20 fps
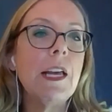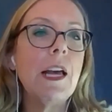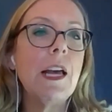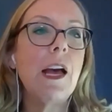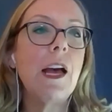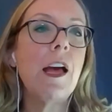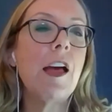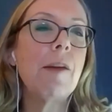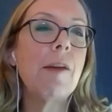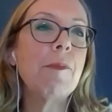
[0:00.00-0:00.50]

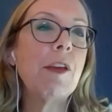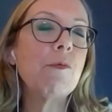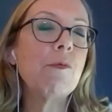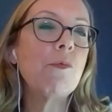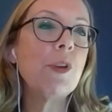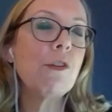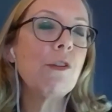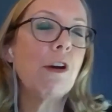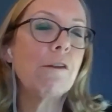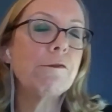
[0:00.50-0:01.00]
And
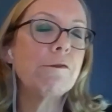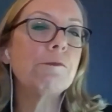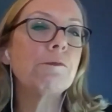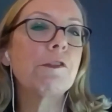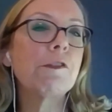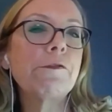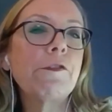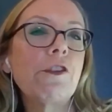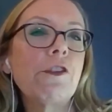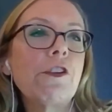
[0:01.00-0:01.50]
we often
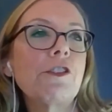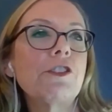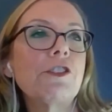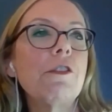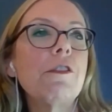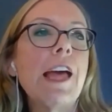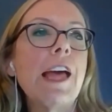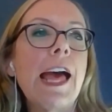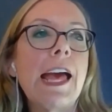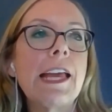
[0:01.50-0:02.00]
refer to
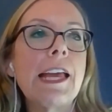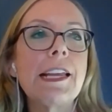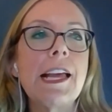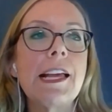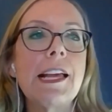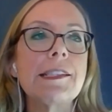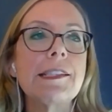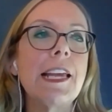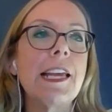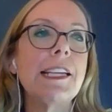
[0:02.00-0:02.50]
that
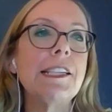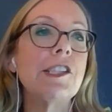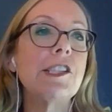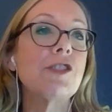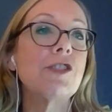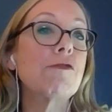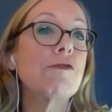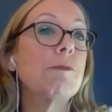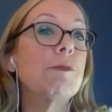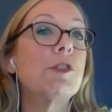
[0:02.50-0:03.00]
as a
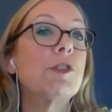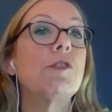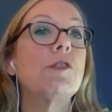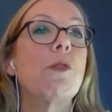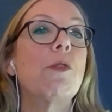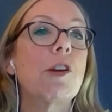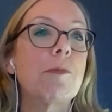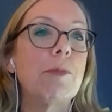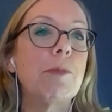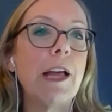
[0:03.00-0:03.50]
distributed
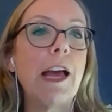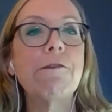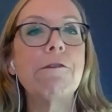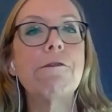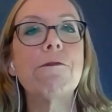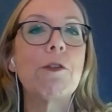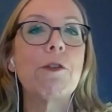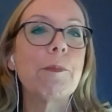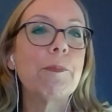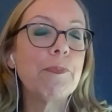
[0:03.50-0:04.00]
work
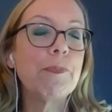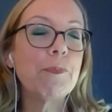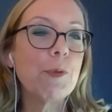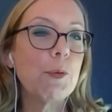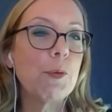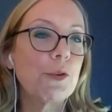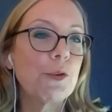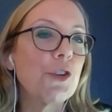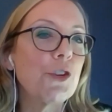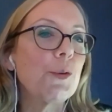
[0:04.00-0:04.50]
platform. We
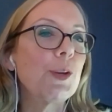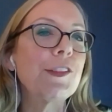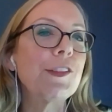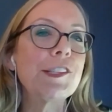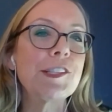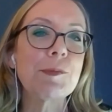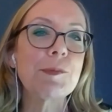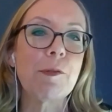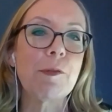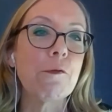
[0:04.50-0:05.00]
were doing
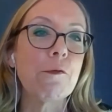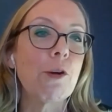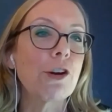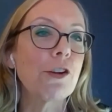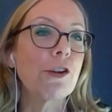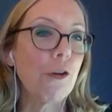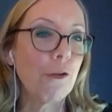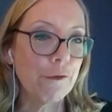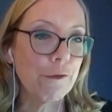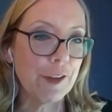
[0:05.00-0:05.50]
this before
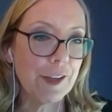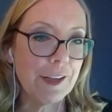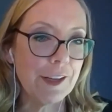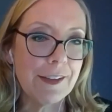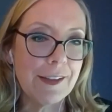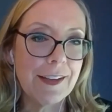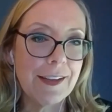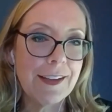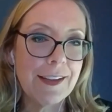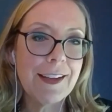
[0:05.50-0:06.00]
COVID.
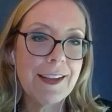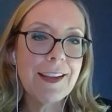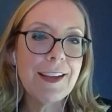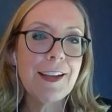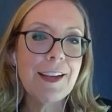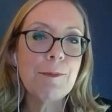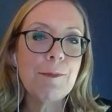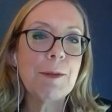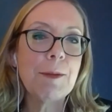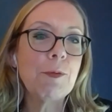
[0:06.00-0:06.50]

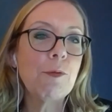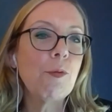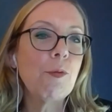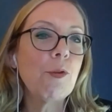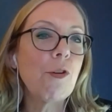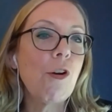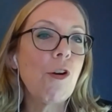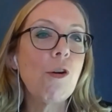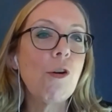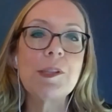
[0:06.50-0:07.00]
People
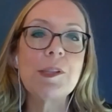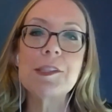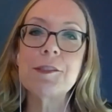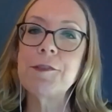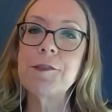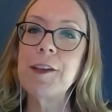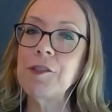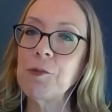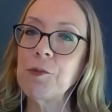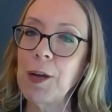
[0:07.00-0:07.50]
were always
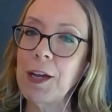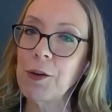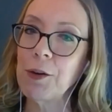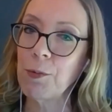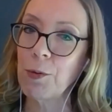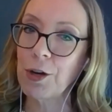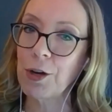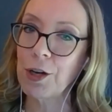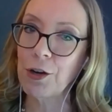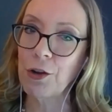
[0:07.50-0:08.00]
found a way to
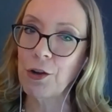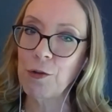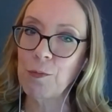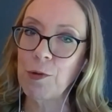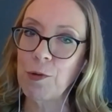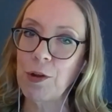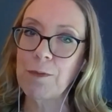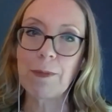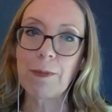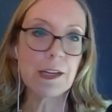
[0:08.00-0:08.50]
work at home
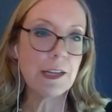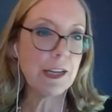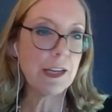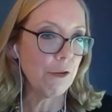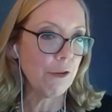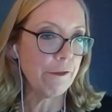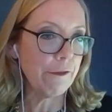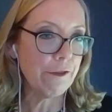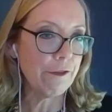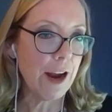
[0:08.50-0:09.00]
on Monday
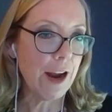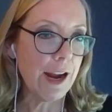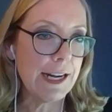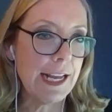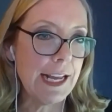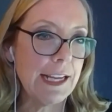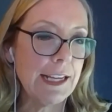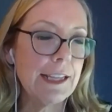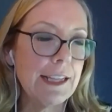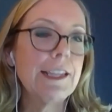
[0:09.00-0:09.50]
or
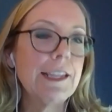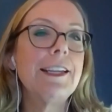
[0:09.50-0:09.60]
Friday,